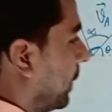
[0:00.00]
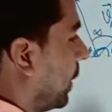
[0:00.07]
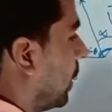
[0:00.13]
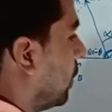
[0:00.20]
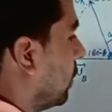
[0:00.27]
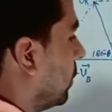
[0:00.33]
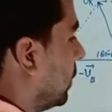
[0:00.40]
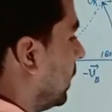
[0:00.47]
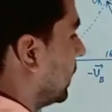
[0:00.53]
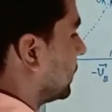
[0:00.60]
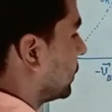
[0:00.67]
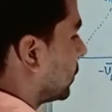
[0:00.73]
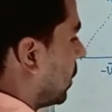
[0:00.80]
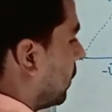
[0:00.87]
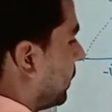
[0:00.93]
Now
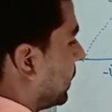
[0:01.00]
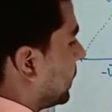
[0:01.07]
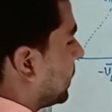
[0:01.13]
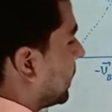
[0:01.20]
let's solve